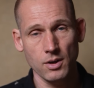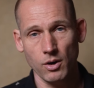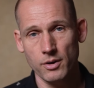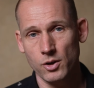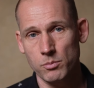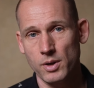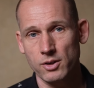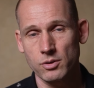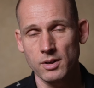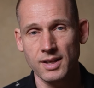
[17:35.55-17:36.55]
R knob, you
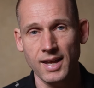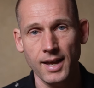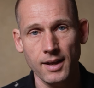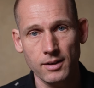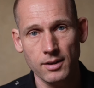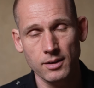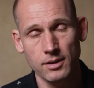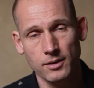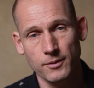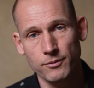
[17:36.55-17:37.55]
actually
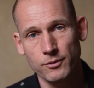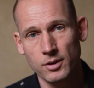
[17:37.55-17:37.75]
can